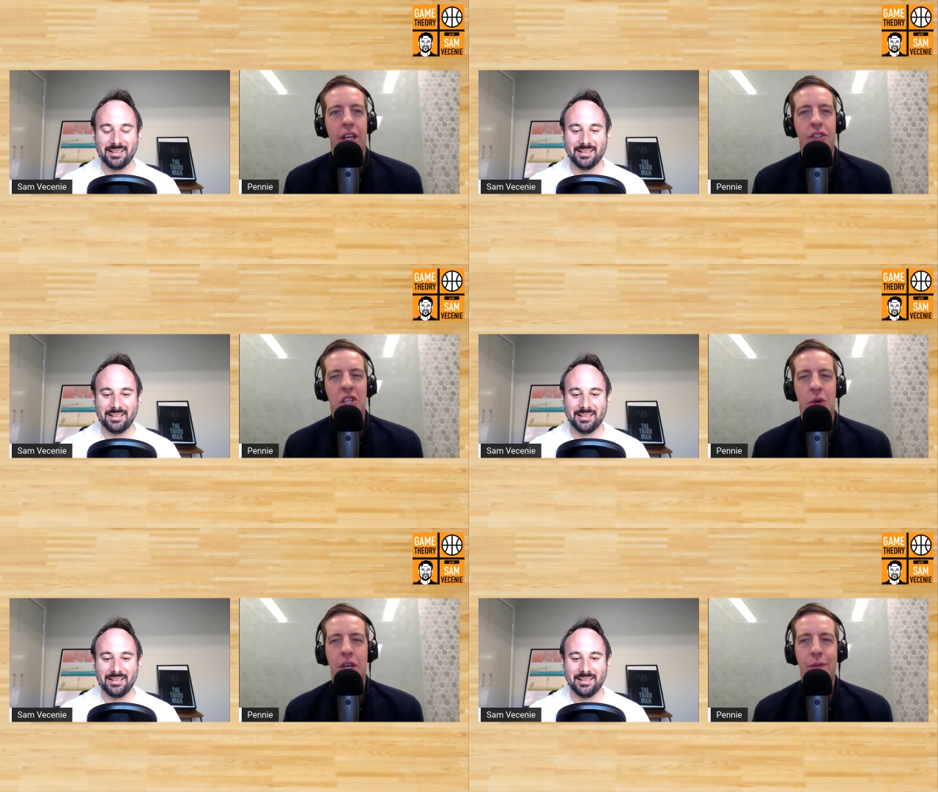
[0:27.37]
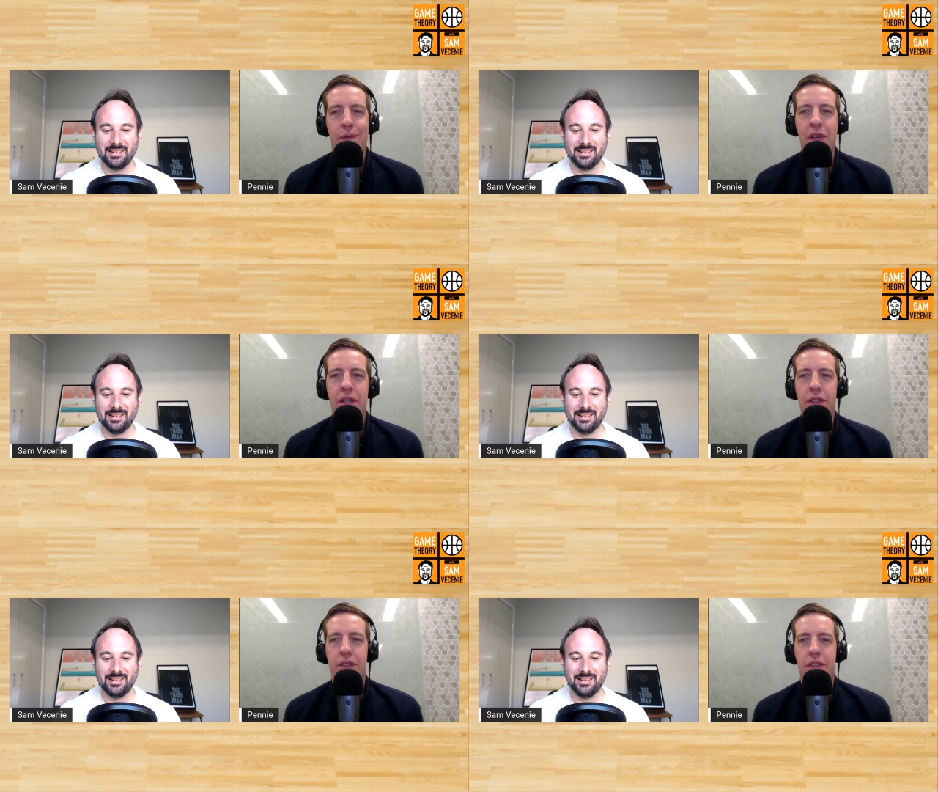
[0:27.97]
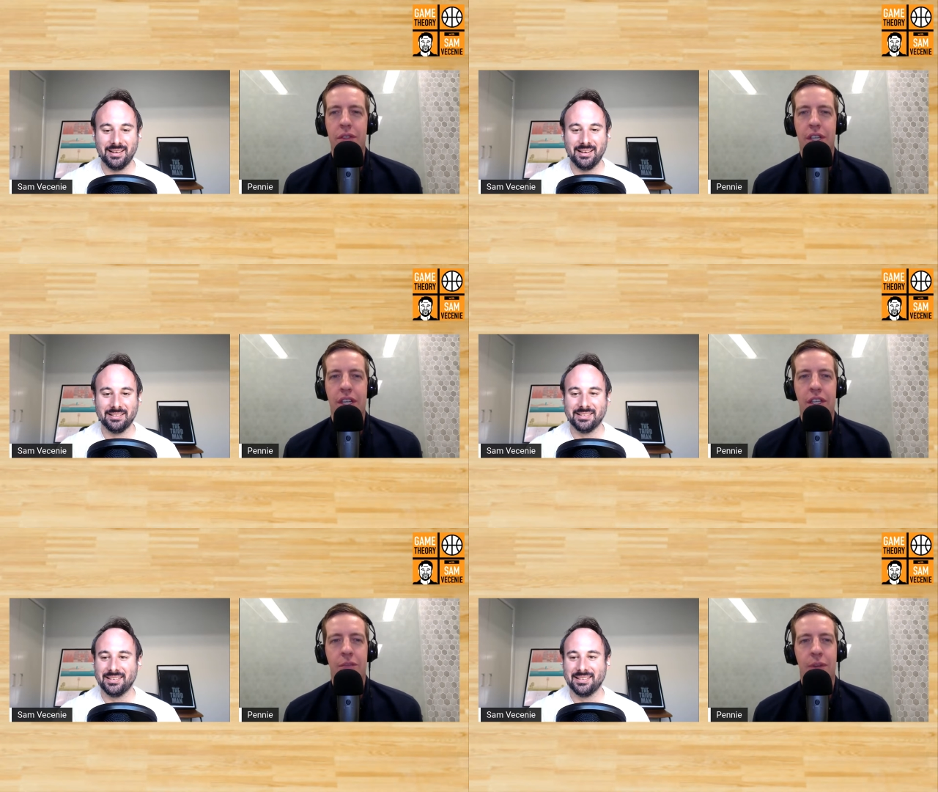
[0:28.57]
Speaker 1: So it feels. Yeah. Eh,
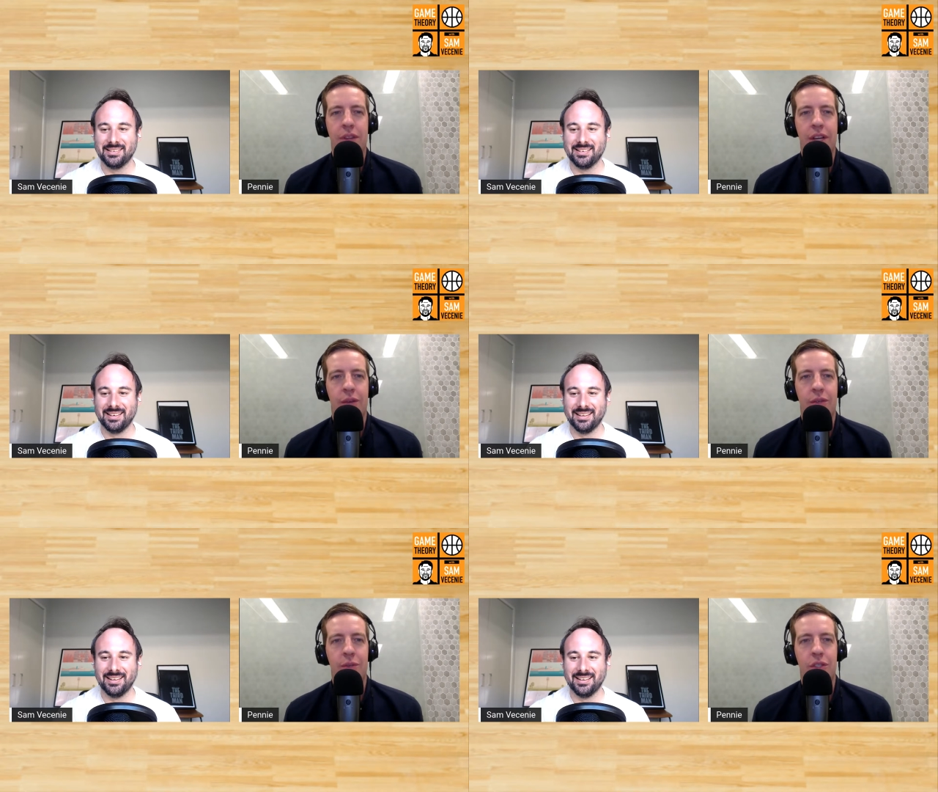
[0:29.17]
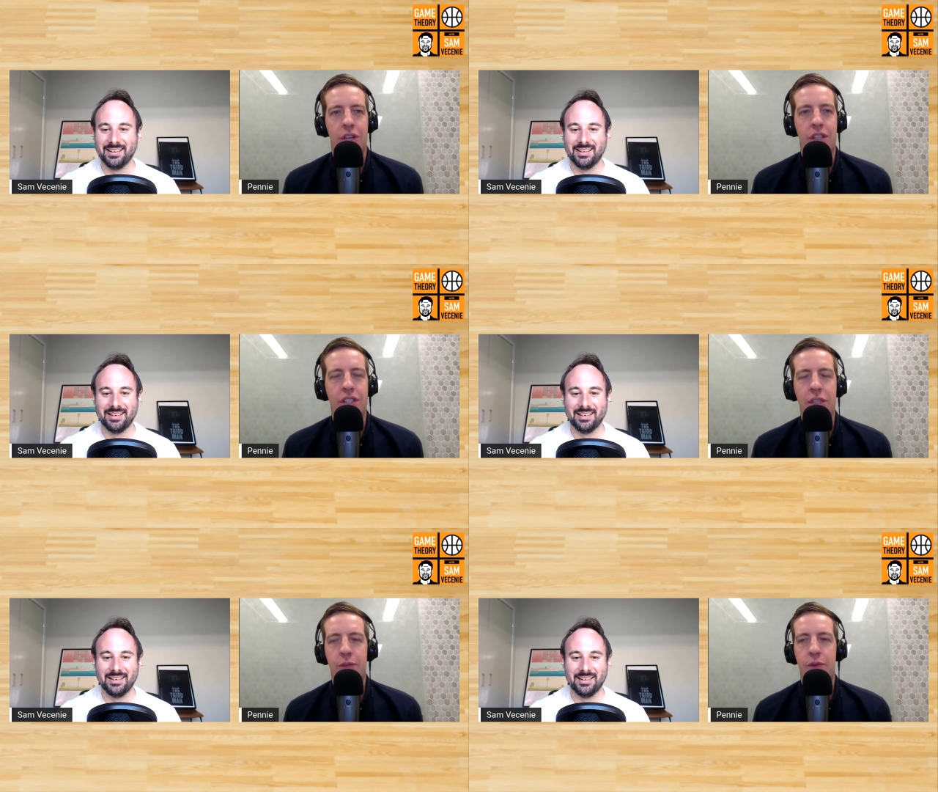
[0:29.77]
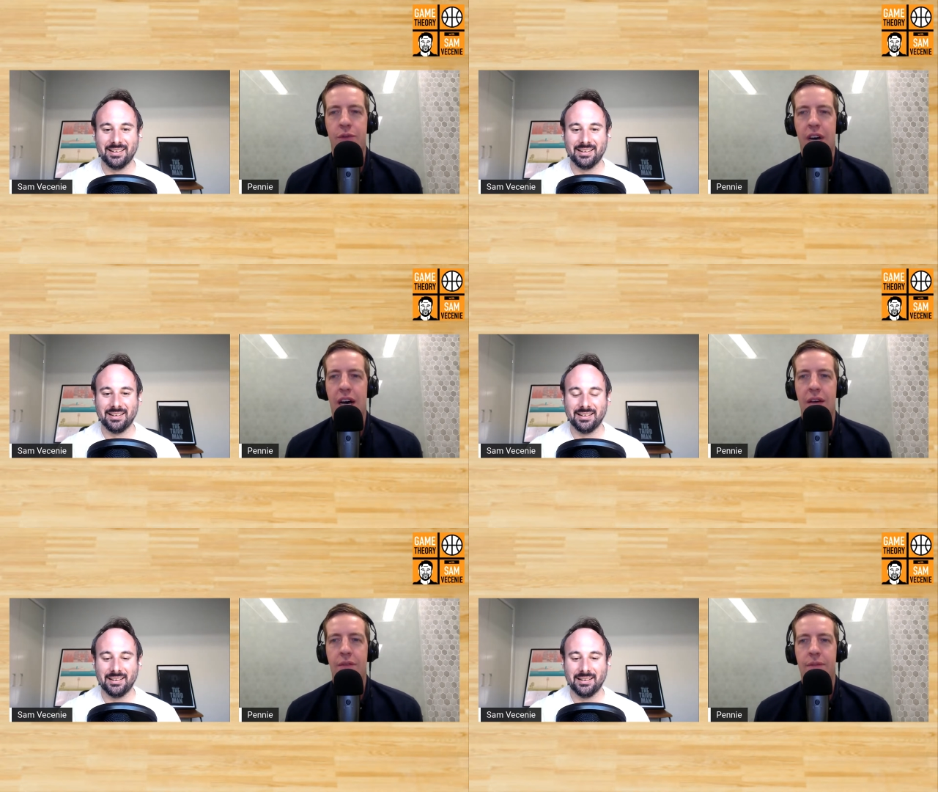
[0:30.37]
here's my thing with with Johnny: six foot
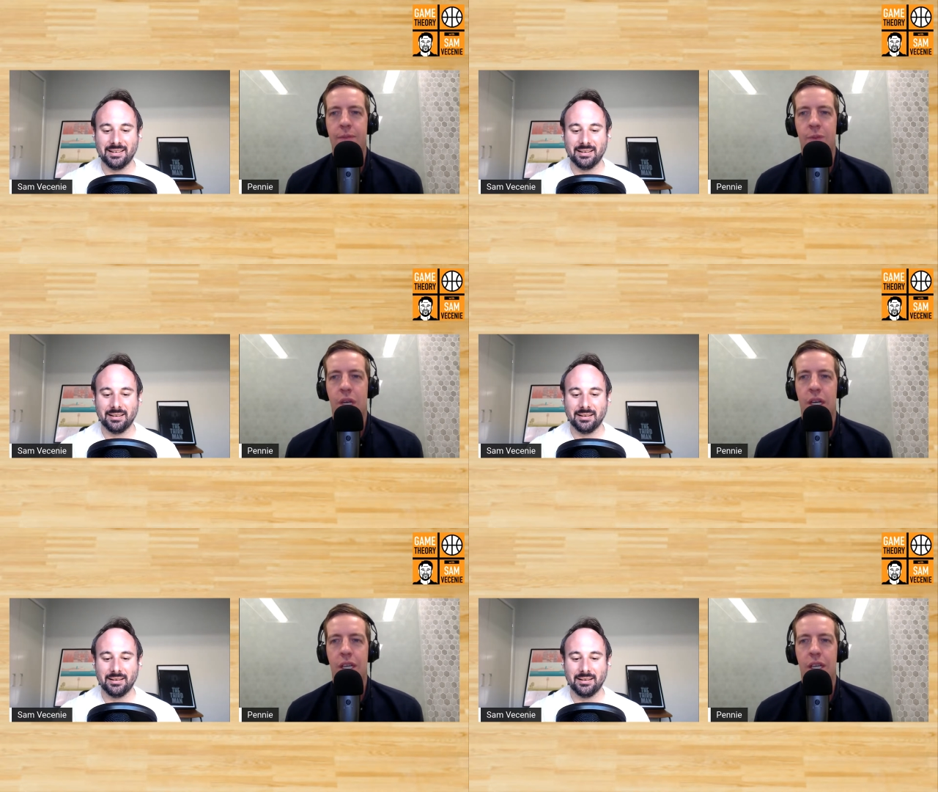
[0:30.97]
five, uh,